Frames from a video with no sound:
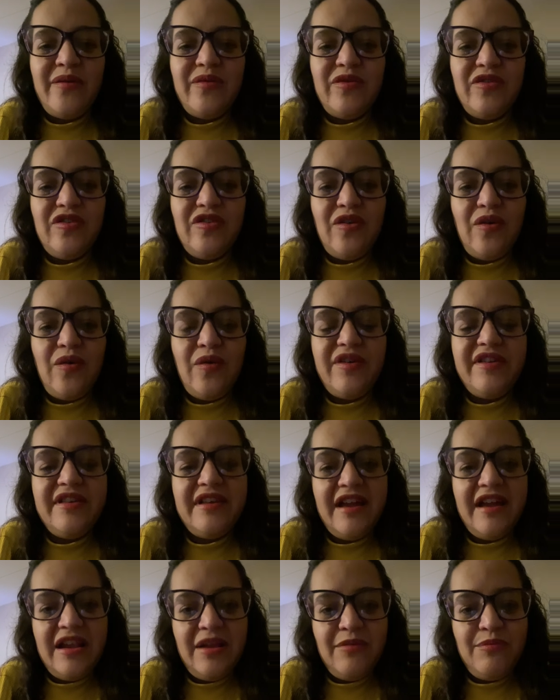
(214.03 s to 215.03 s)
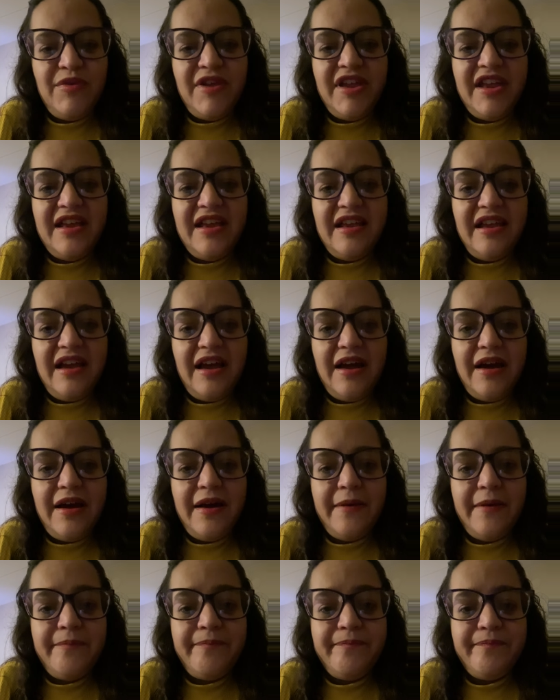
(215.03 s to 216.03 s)
So it's gonna be
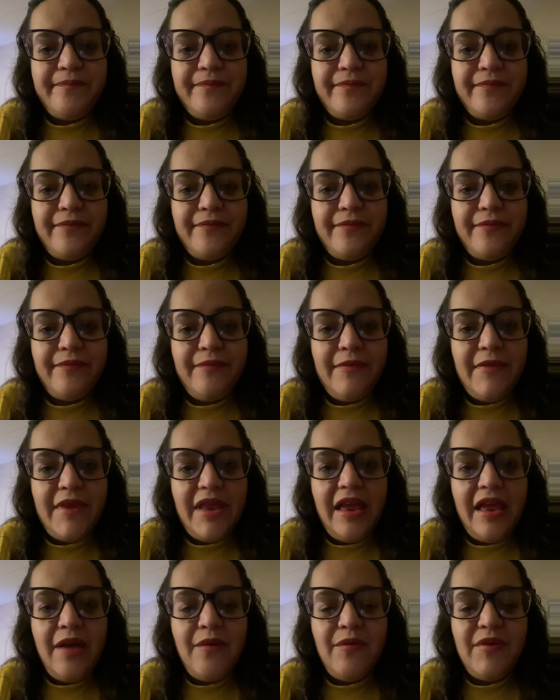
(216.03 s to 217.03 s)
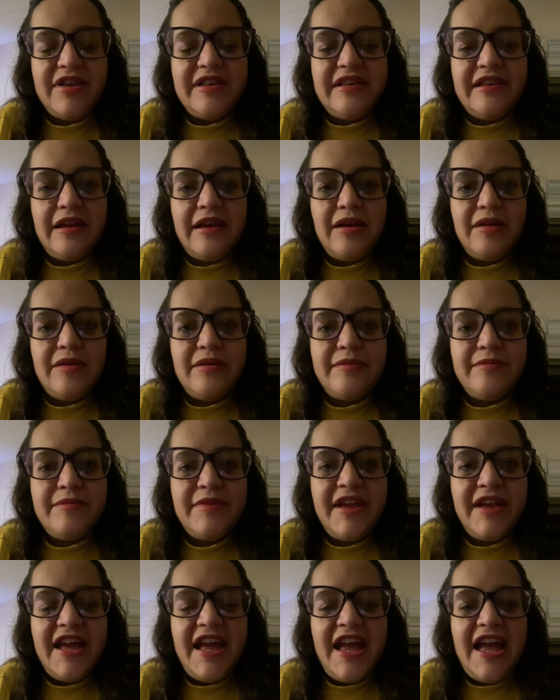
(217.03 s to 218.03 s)

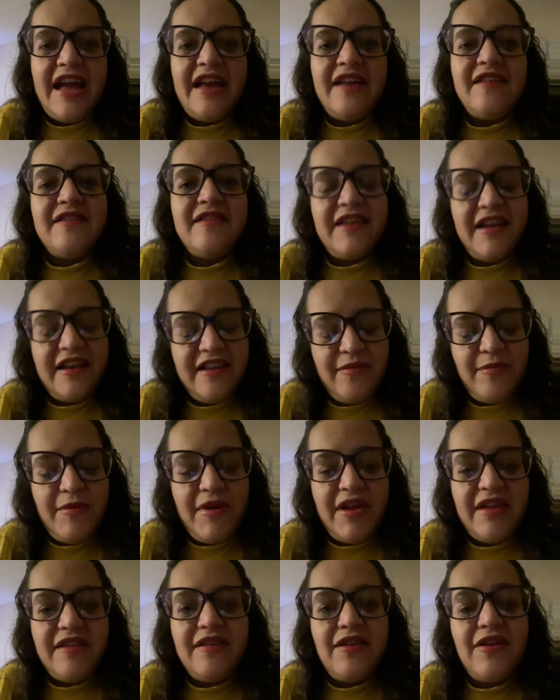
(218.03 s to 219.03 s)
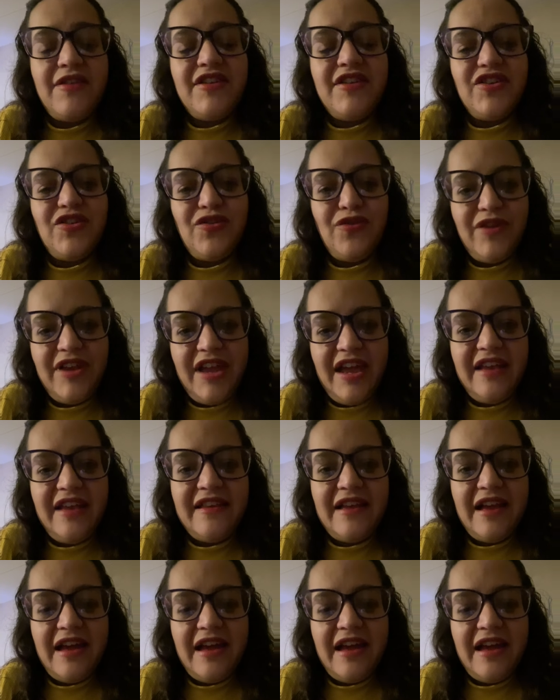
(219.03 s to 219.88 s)
6 months on the 28th,